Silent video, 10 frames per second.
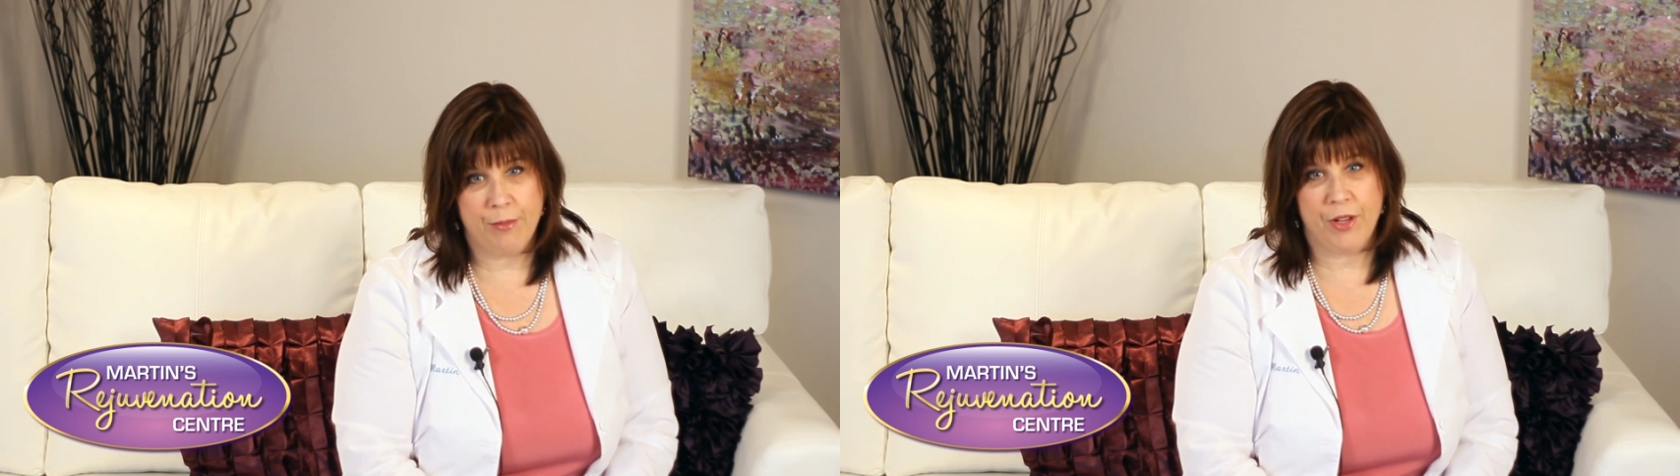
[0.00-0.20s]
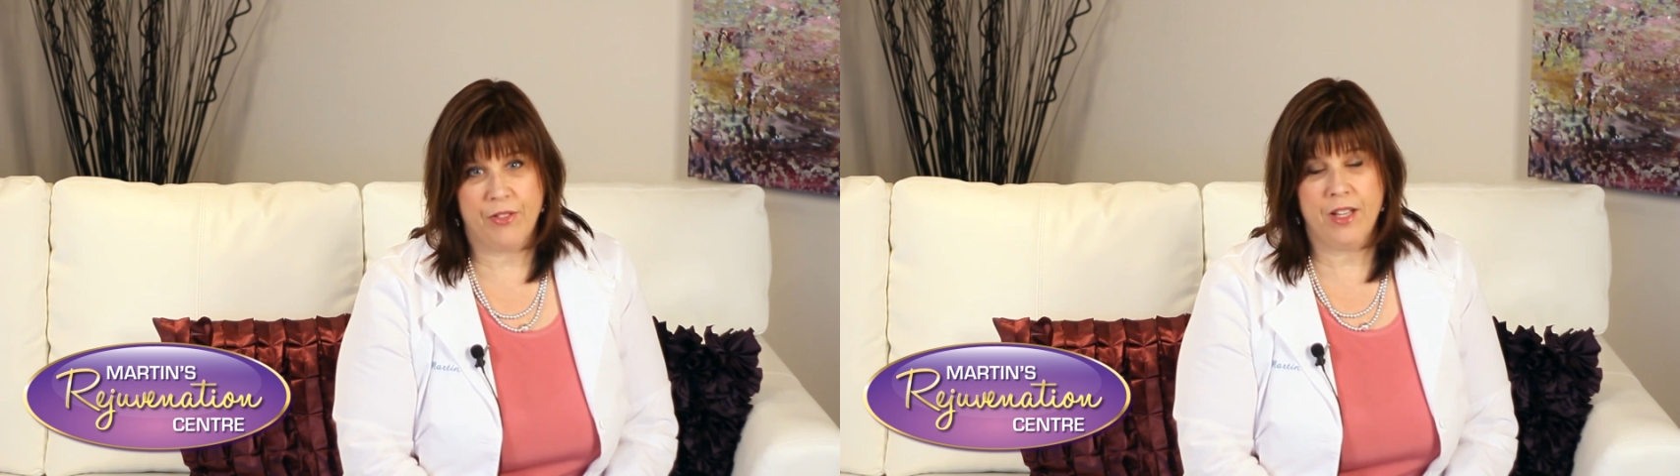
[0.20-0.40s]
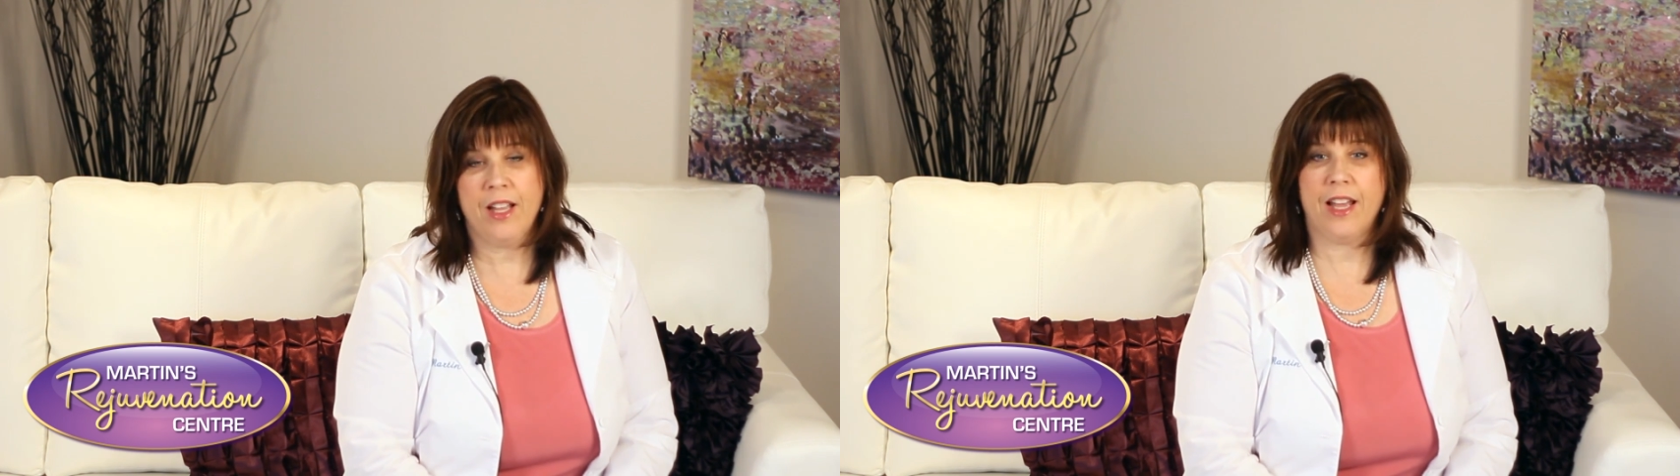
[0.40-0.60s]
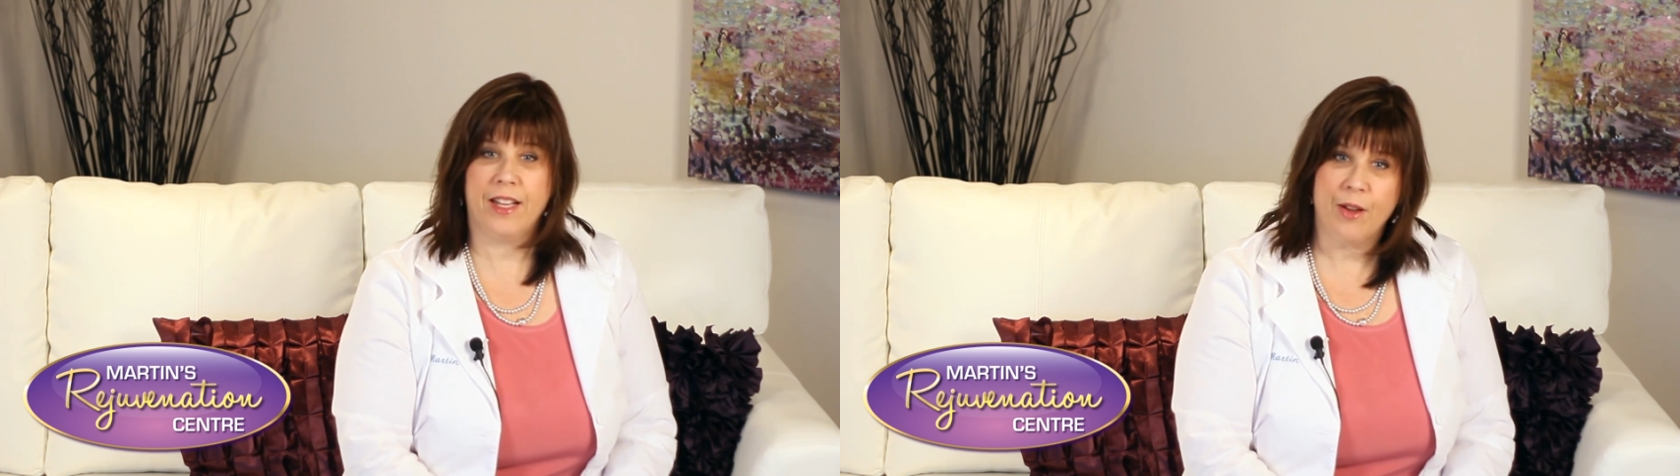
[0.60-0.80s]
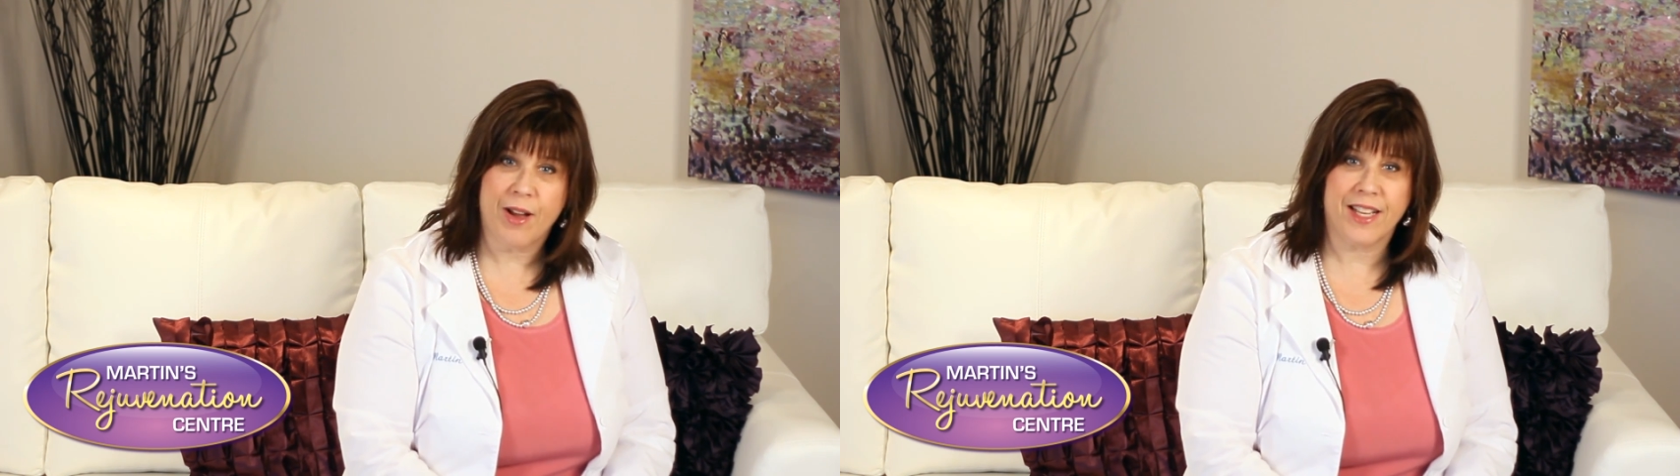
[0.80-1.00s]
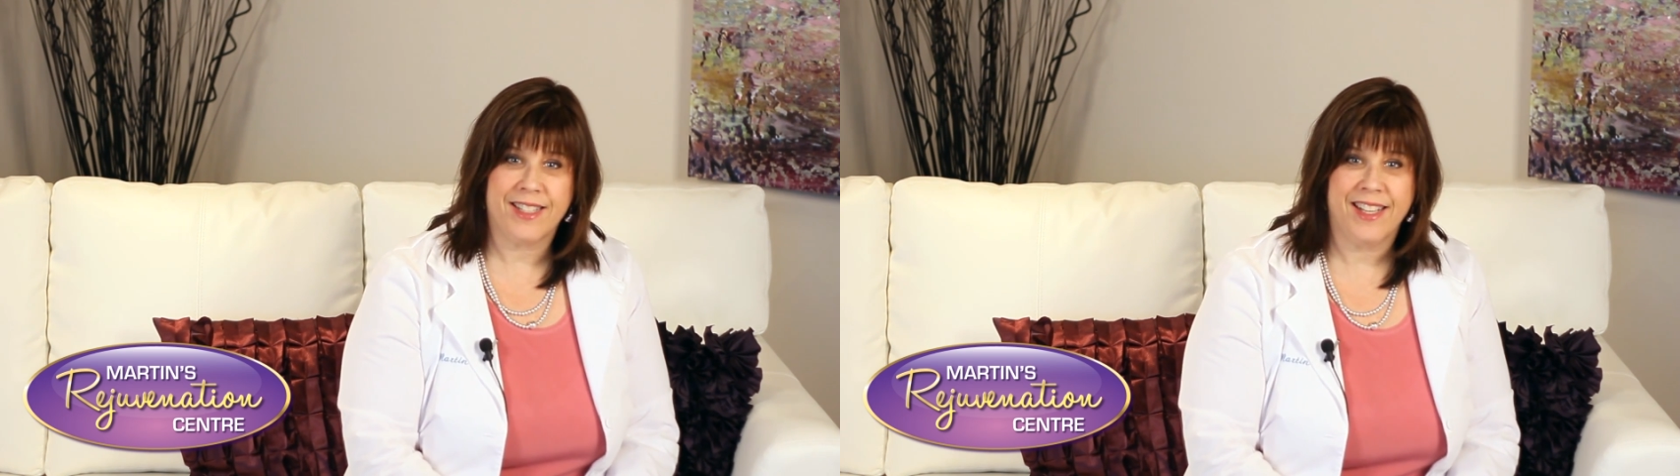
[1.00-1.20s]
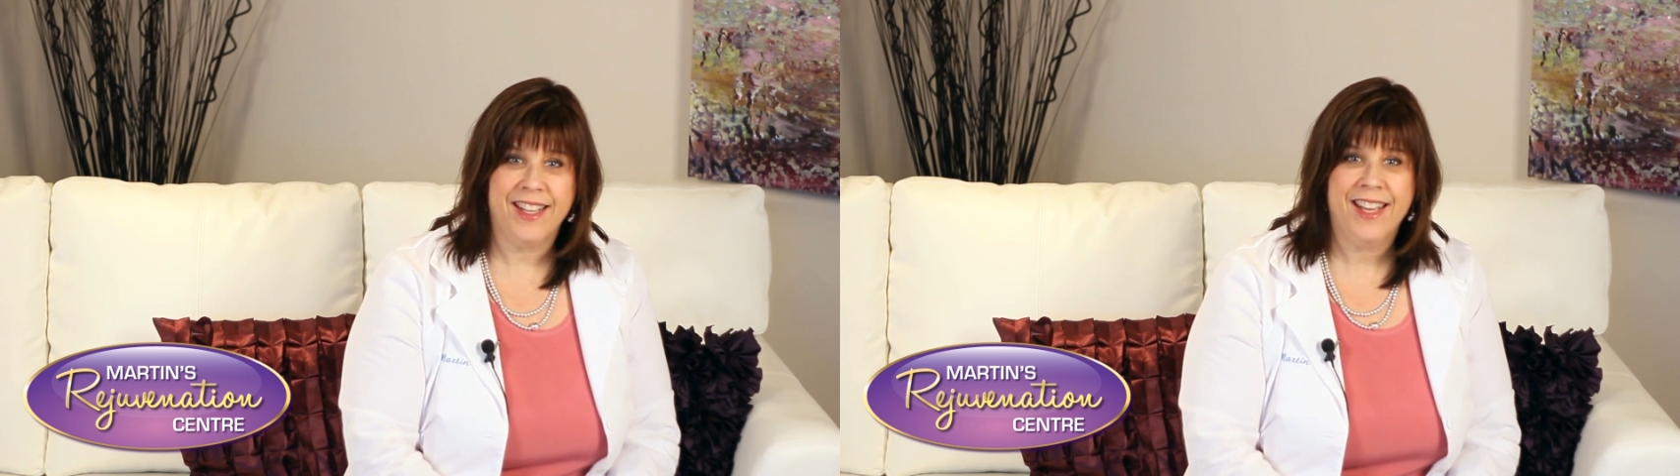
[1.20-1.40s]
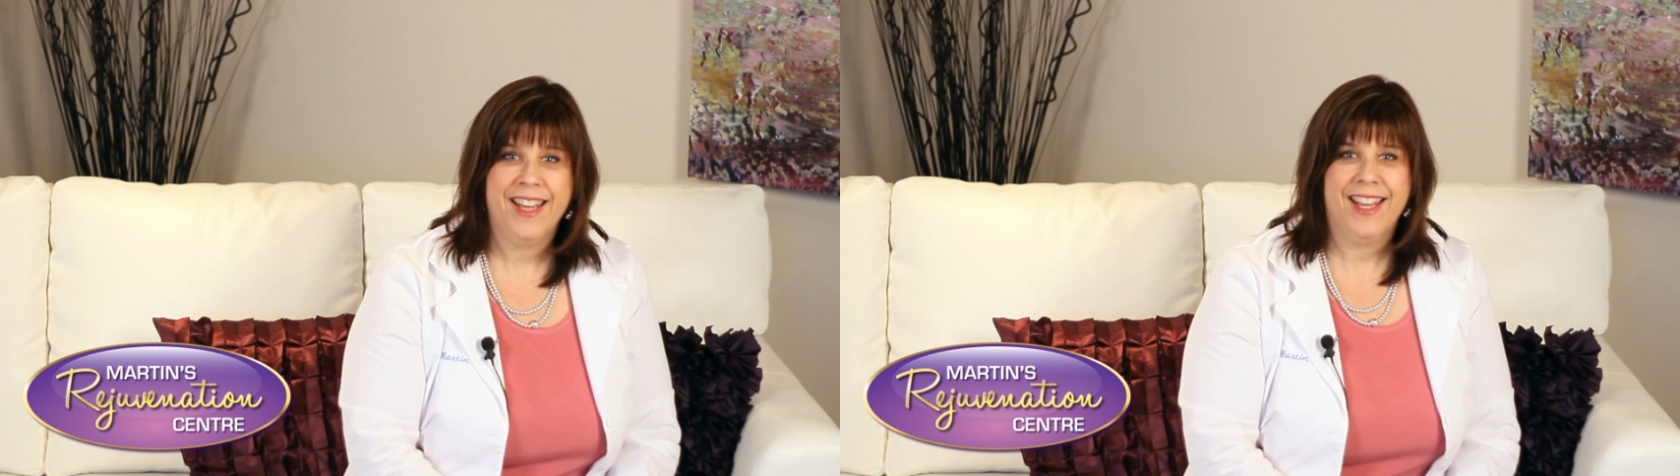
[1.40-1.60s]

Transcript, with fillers: removal, unlike waxing,